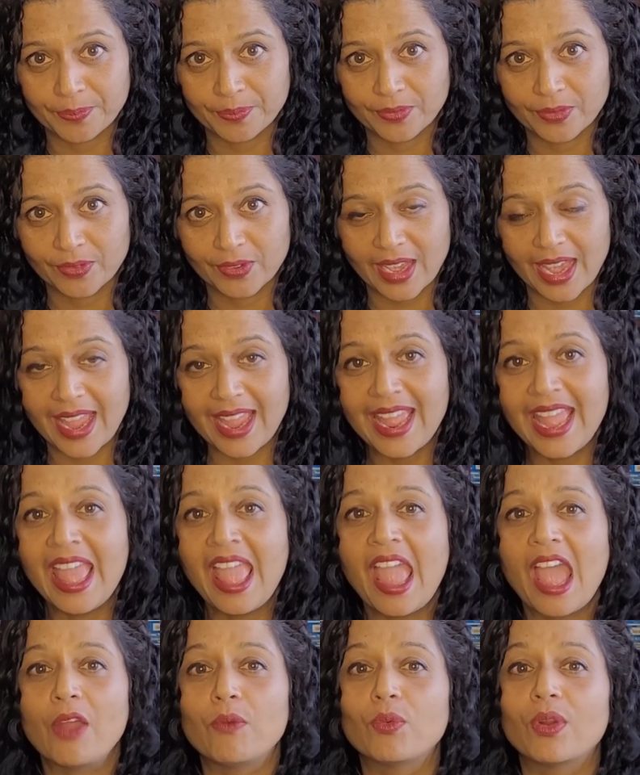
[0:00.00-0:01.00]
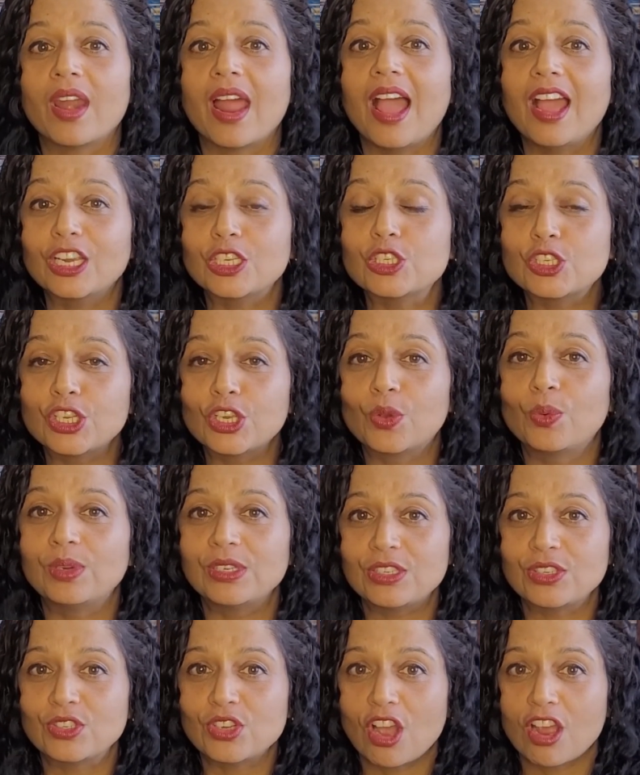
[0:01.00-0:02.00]
Okay, and we're actually going
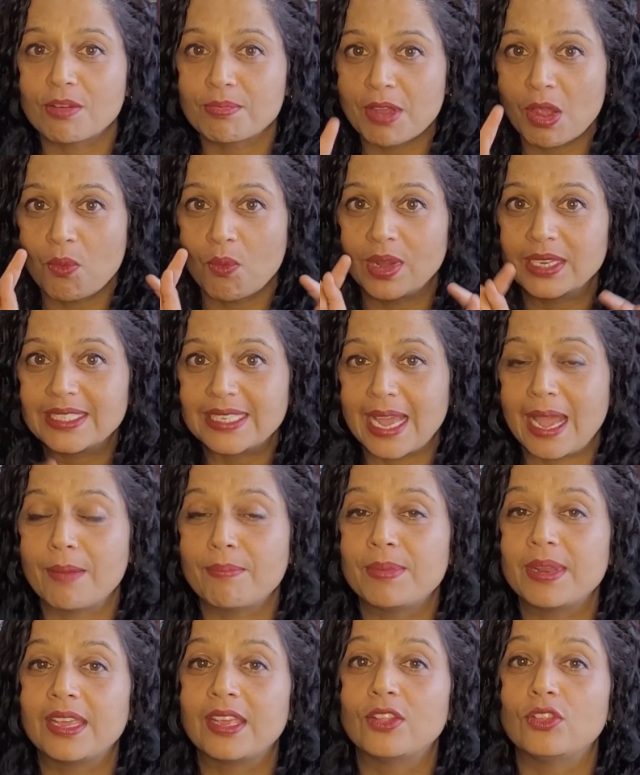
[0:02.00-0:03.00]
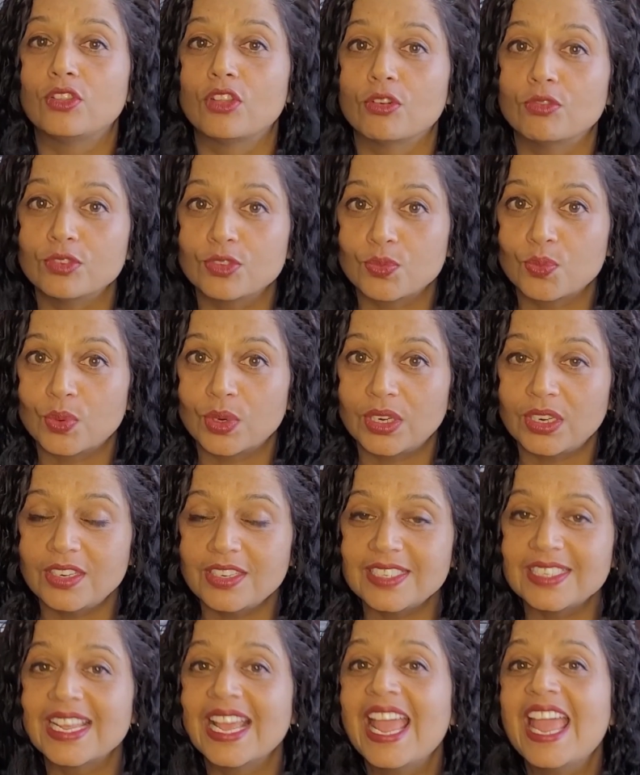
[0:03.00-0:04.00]
to talk about what's happening in those
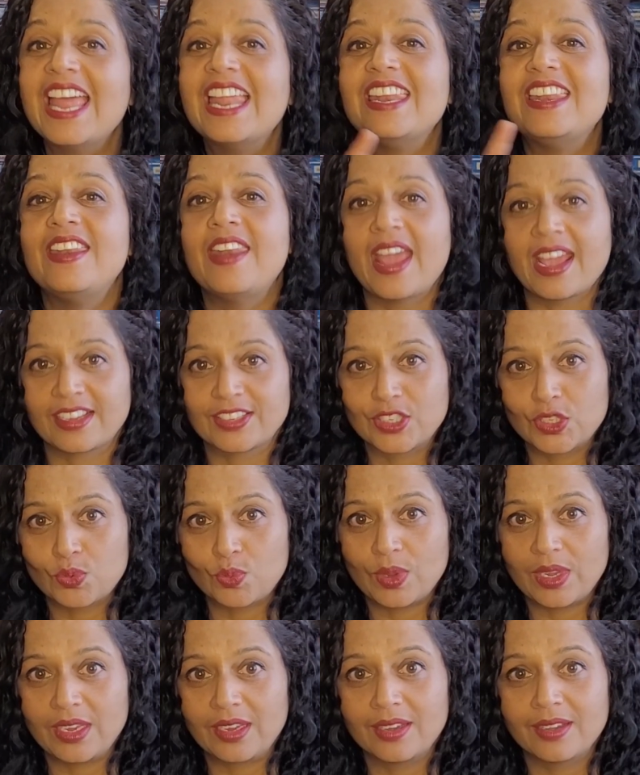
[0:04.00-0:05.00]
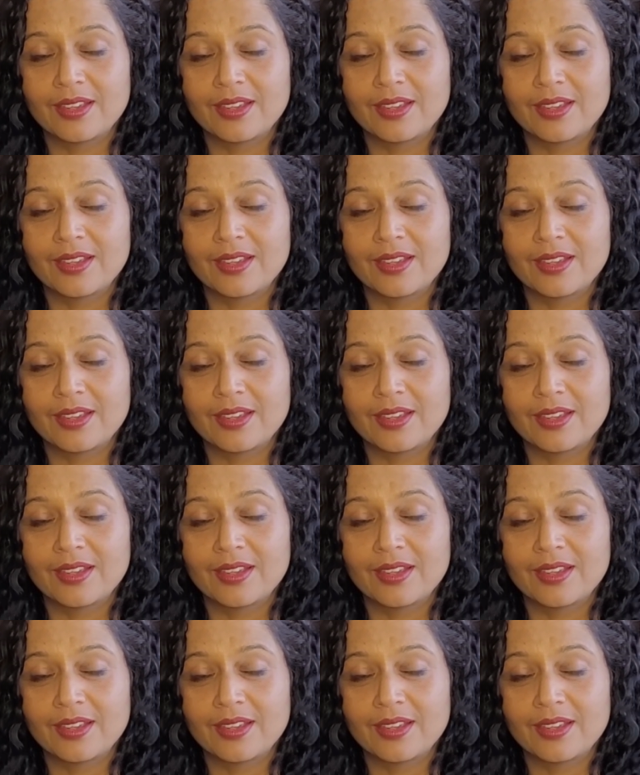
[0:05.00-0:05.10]
words next week.